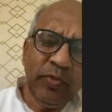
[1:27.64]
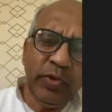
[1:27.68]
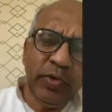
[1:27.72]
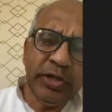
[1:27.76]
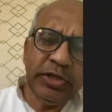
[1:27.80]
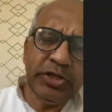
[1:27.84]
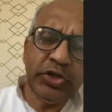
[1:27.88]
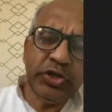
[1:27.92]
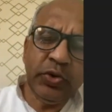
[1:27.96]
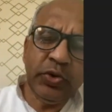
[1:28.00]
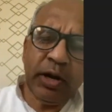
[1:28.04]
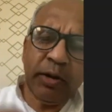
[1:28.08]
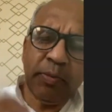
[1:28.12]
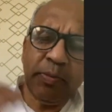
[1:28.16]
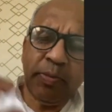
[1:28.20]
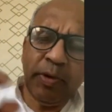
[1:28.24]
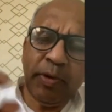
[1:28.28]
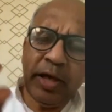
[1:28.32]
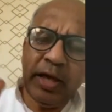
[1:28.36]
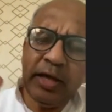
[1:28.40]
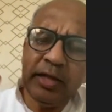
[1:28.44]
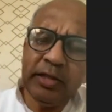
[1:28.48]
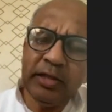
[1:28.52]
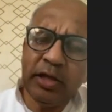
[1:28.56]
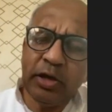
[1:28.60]
which you are
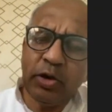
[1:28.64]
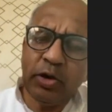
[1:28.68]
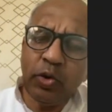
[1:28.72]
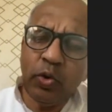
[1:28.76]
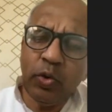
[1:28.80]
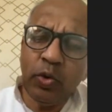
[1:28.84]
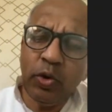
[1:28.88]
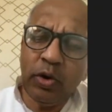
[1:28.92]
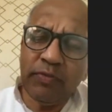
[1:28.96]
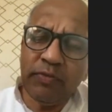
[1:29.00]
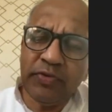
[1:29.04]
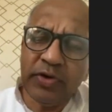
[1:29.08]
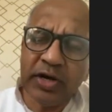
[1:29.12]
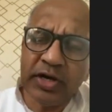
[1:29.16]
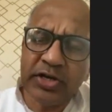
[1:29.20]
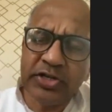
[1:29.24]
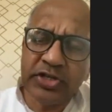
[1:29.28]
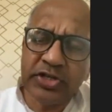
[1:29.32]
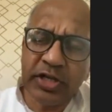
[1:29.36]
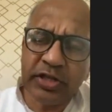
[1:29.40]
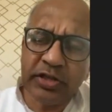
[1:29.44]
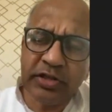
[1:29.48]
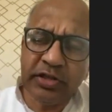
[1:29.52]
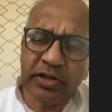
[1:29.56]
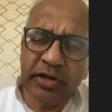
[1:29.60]
playing the role of a
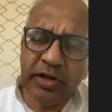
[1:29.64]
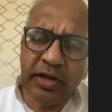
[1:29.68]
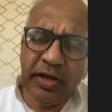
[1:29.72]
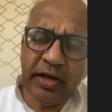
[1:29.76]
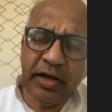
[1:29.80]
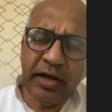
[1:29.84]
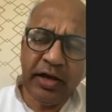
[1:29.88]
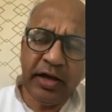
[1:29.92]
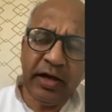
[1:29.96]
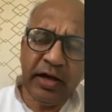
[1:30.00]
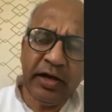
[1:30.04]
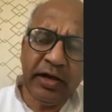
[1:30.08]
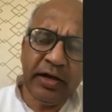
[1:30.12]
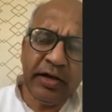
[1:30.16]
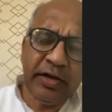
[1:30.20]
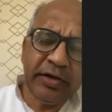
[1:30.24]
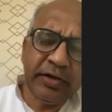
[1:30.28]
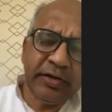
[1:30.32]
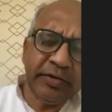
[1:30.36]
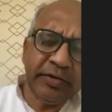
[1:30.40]
kshatriya,